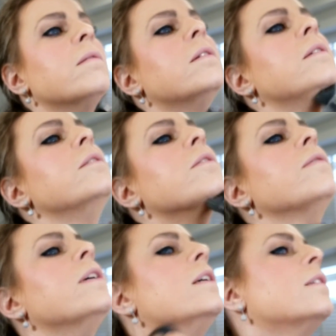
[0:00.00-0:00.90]
on your
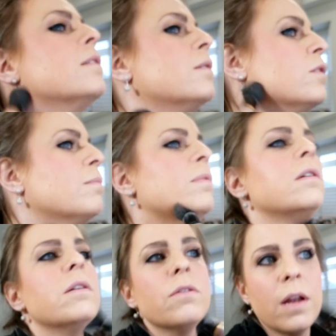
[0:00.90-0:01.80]
face. Just put
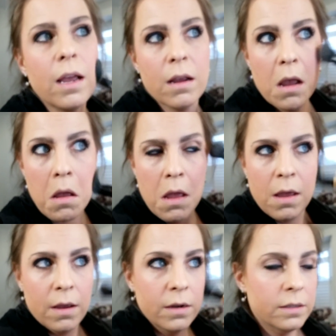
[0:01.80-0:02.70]
it on your neck,
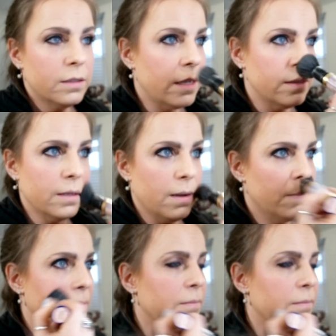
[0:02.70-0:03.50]
sets it.